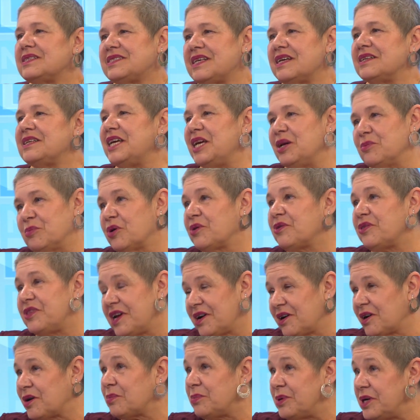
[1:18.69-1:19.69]
said
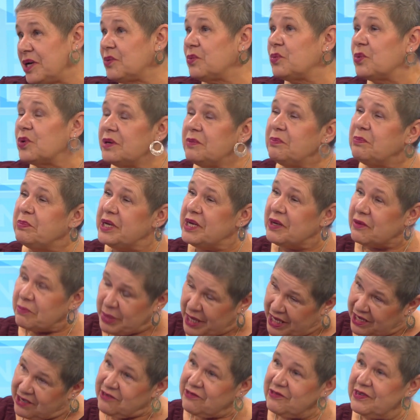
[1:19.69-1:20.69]
chemotherapy would be a
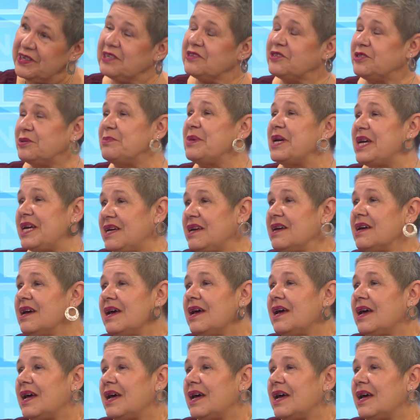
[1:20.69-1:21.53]
benefit to me.